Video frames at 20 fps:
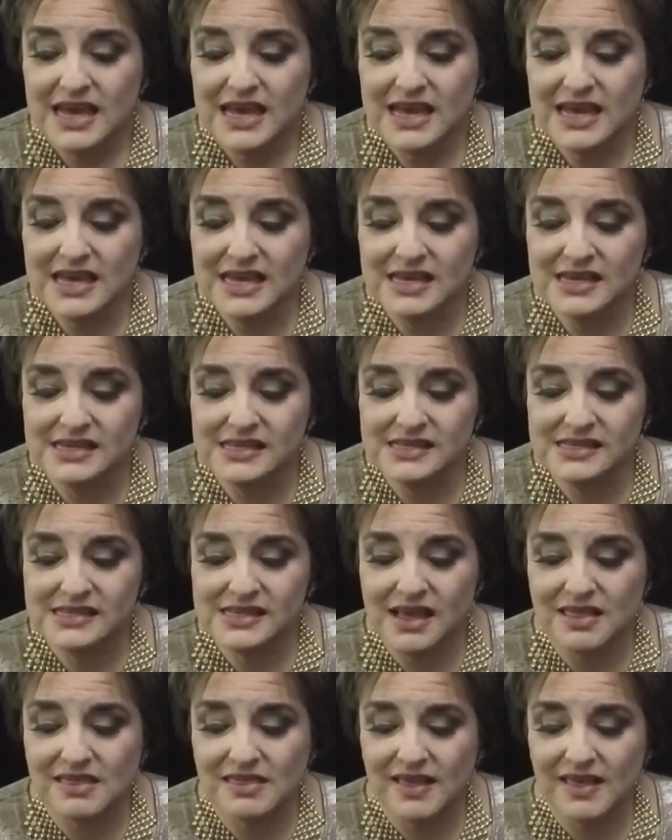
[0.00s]
is
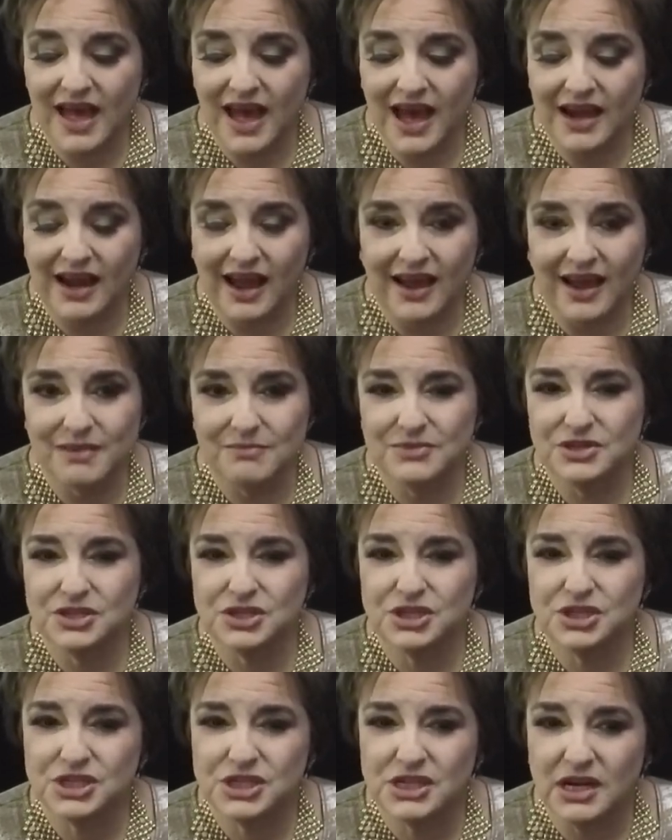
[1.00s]
that I'm
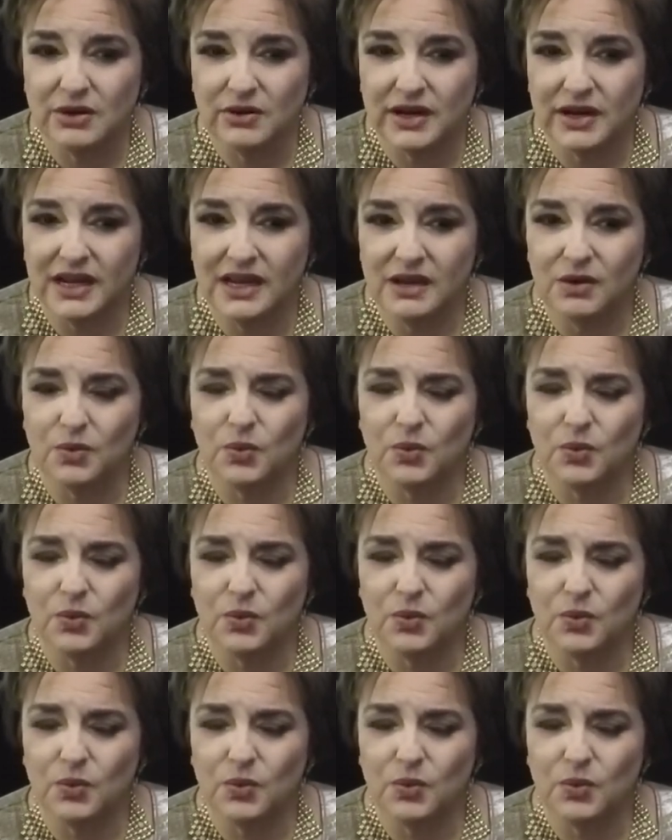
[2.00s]
sharing